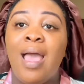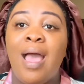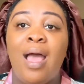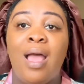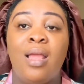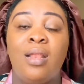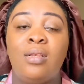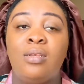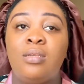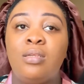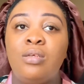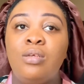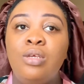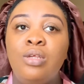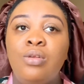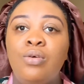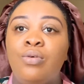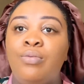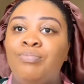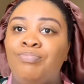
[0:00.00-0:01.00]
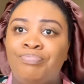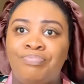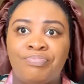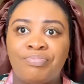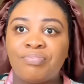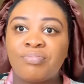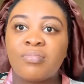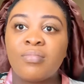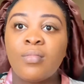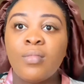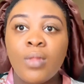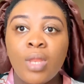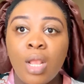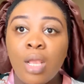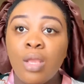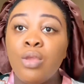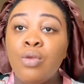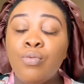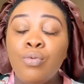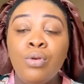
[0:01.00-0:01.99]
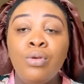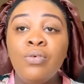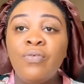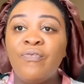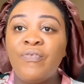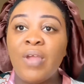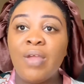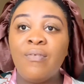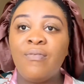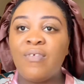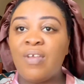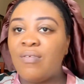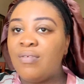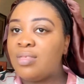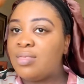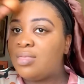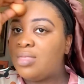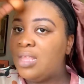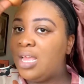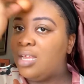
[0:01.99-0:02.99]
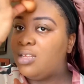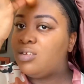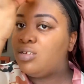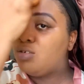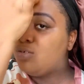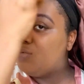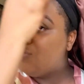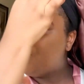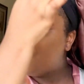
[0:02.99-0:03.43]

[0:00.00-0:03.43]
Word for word: and you know you look very very snatched